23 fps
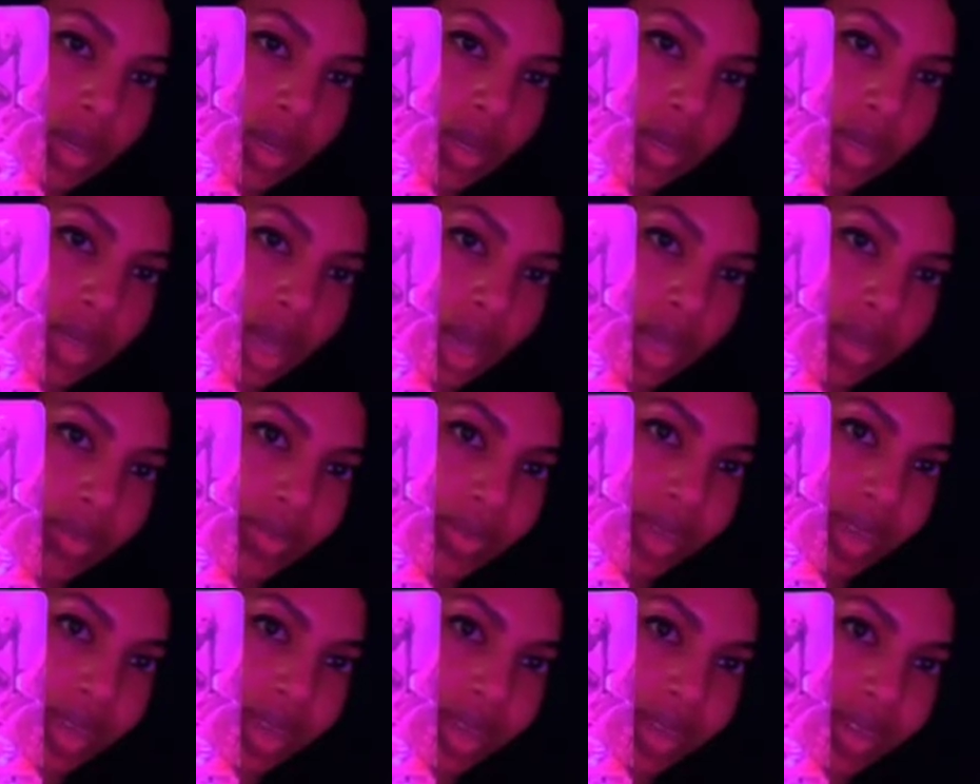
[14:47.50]
Yeah, you
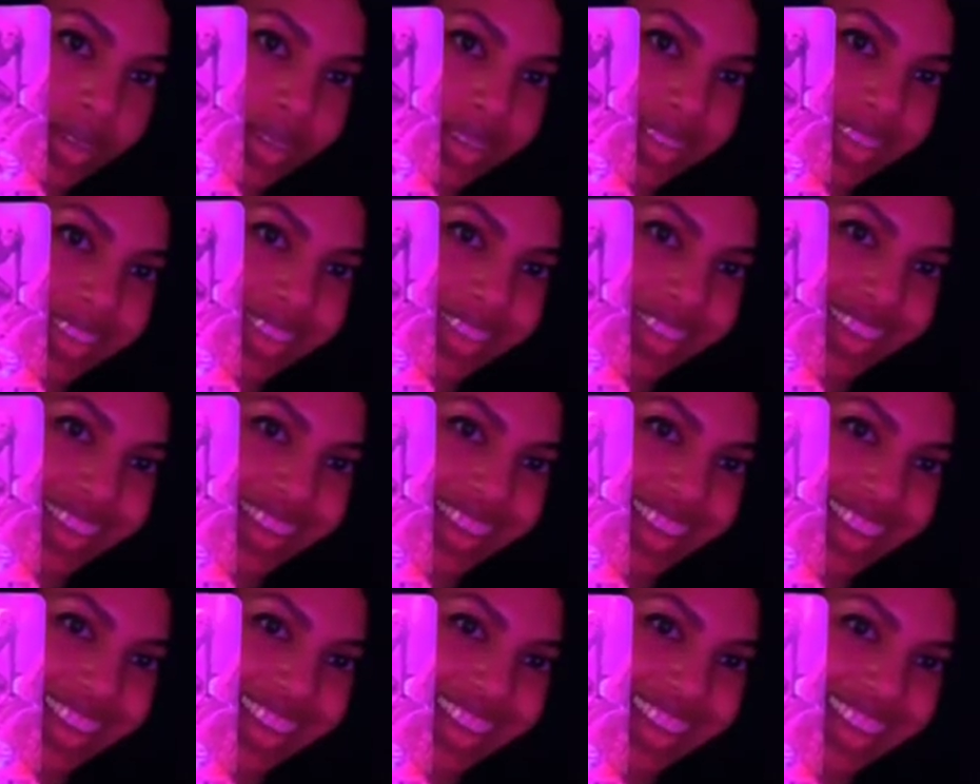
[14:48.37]
can.
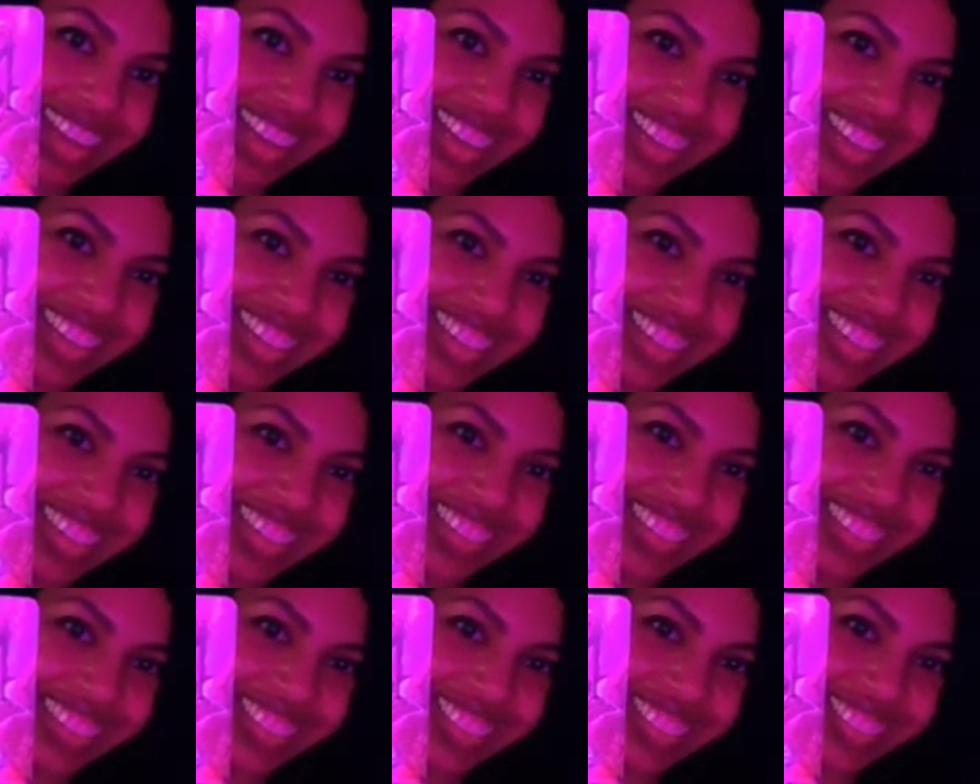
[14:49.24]
There it
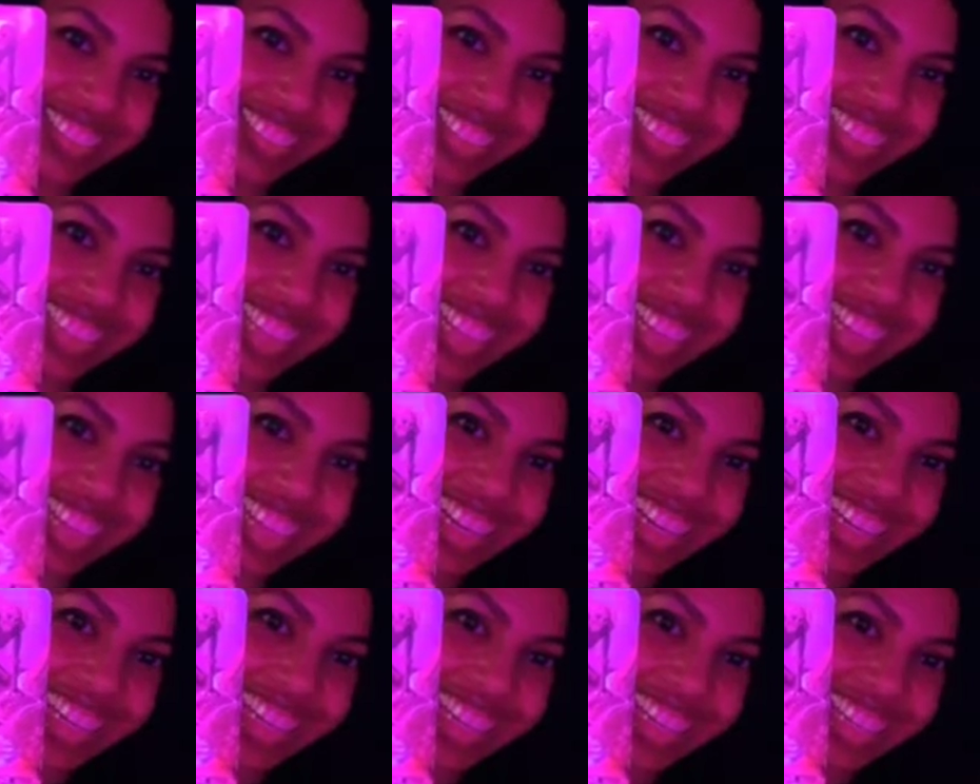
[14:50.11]
goes.
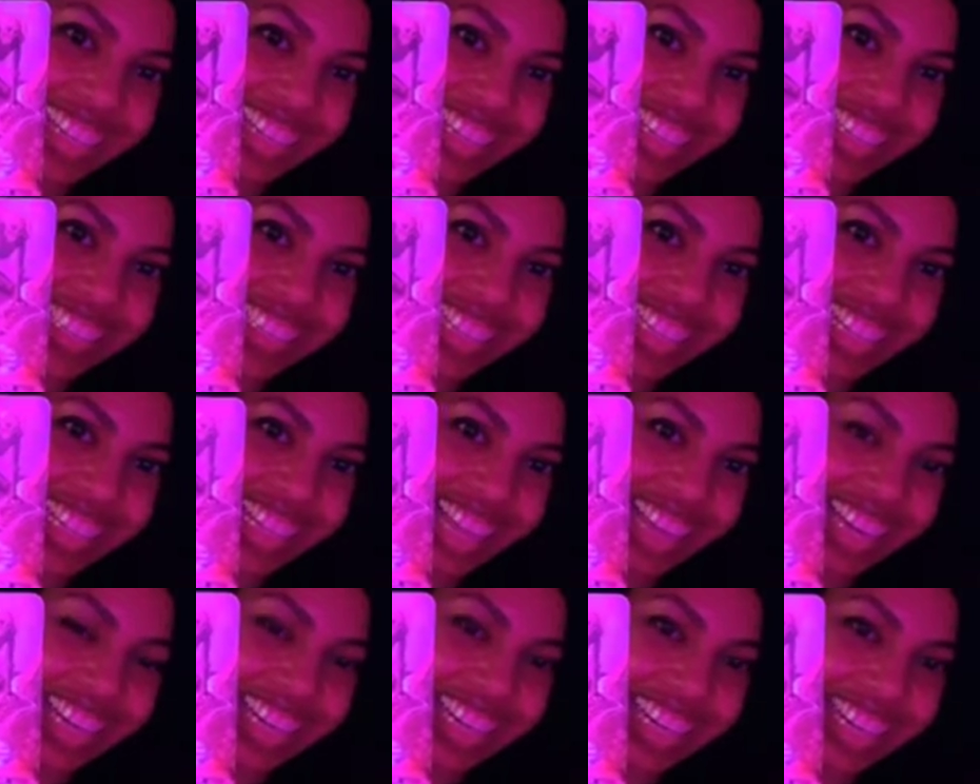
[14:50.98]
There's the
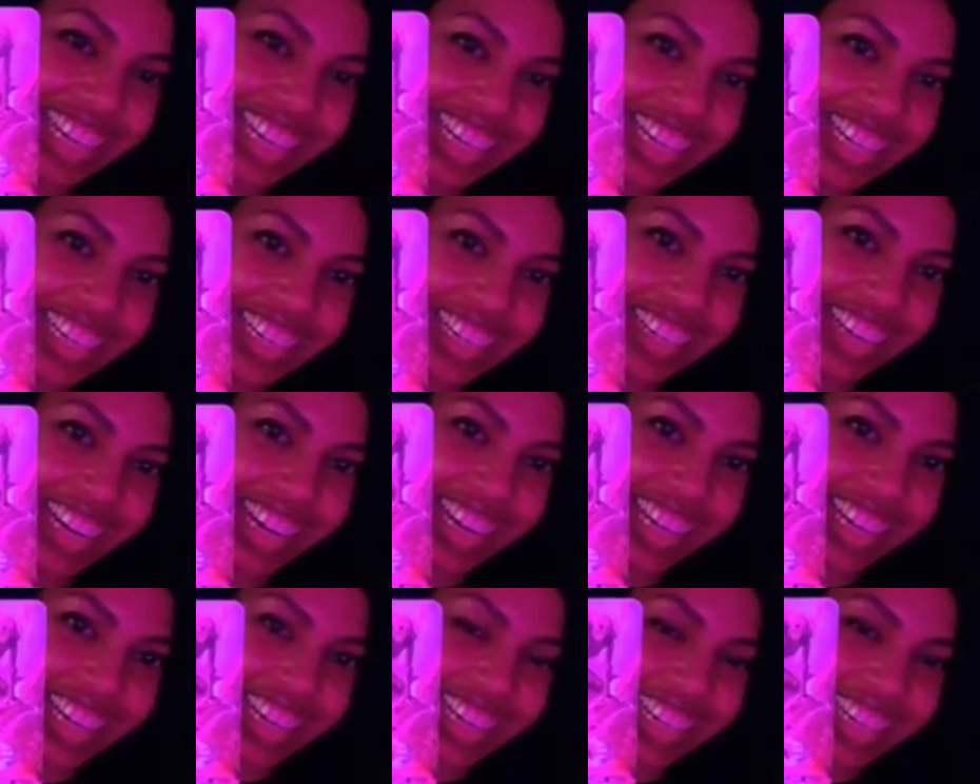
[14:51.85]
lightning,
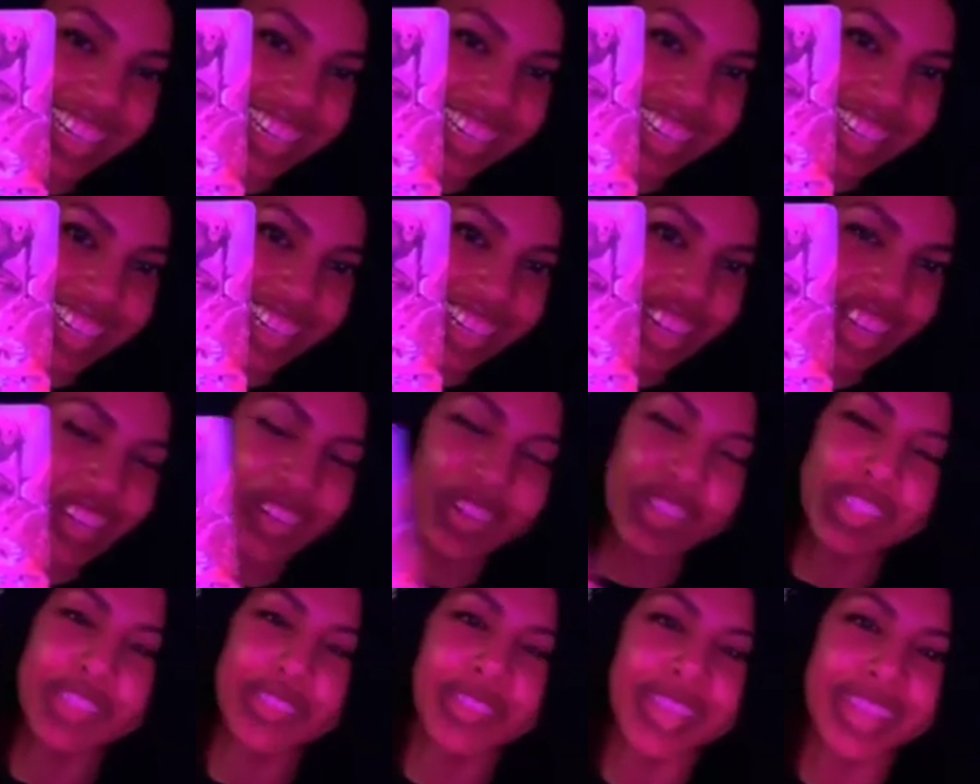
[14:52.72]
right? Of
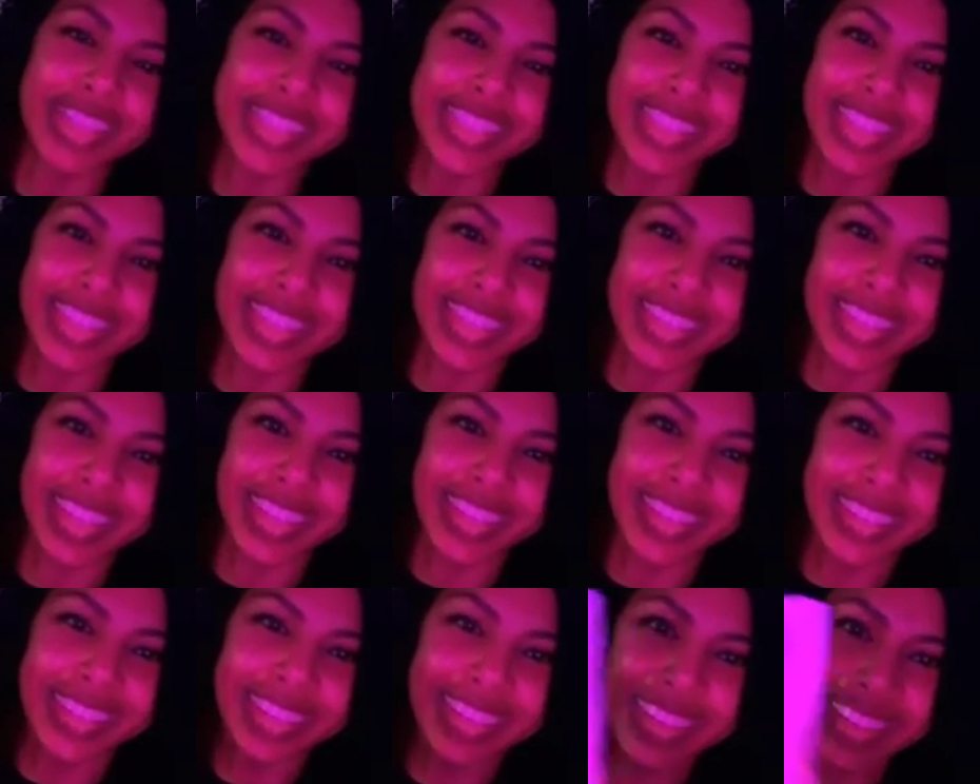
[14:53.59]
course you can't see the
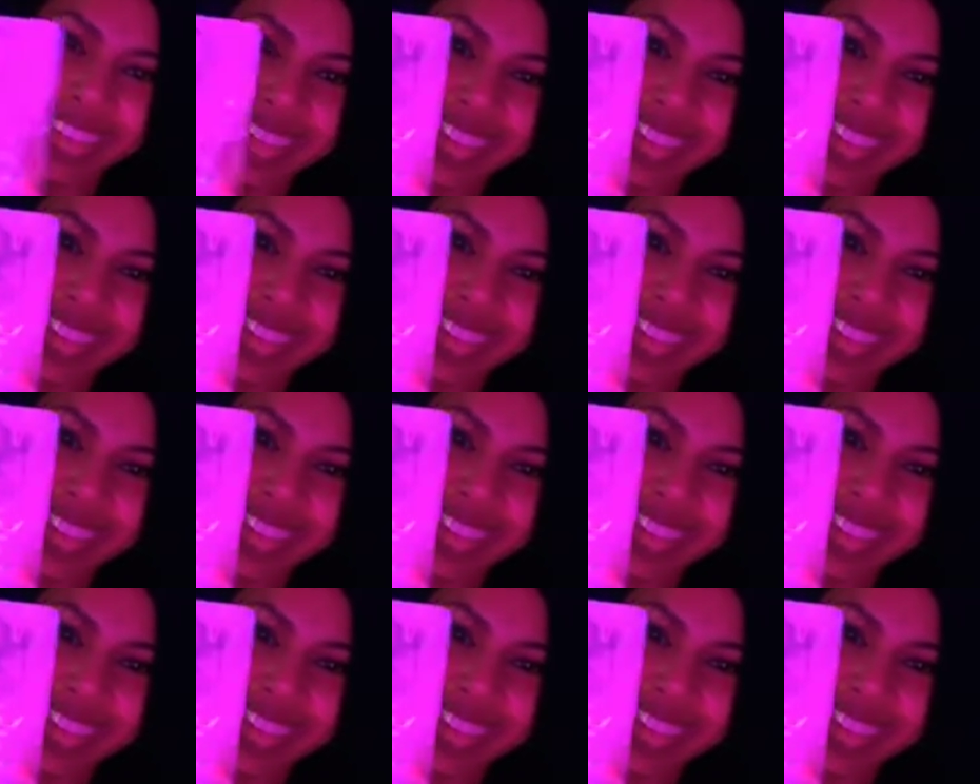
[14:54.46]
thunder.